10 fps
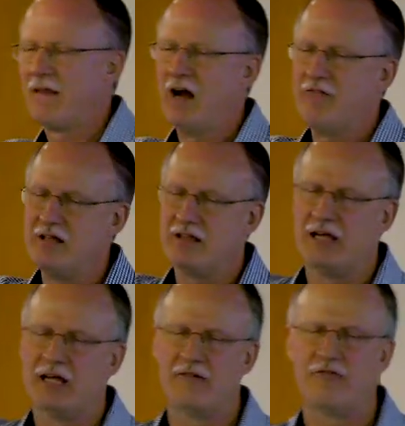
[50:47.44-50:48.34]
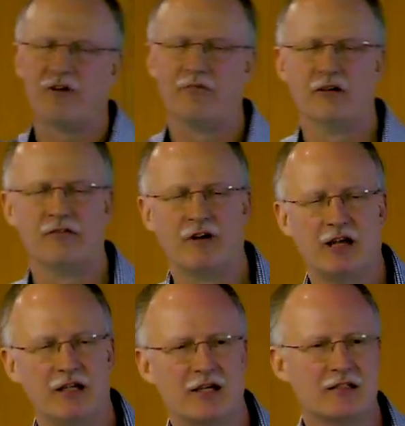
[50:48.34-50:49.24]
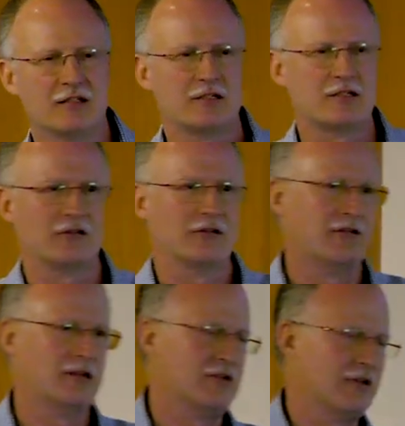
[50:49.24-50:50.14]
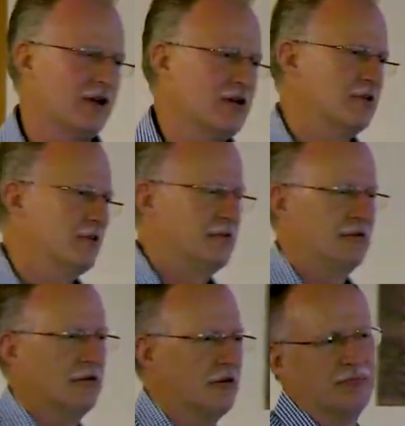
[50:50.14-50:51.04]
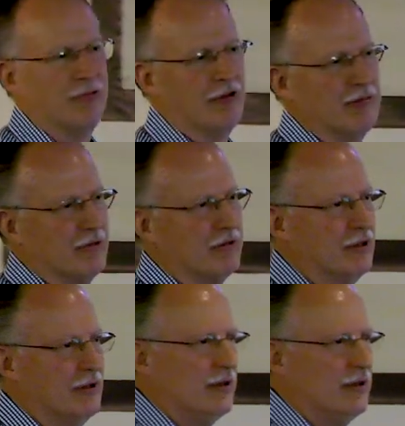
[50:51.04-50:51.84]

Everything from your finances to your education to your employment,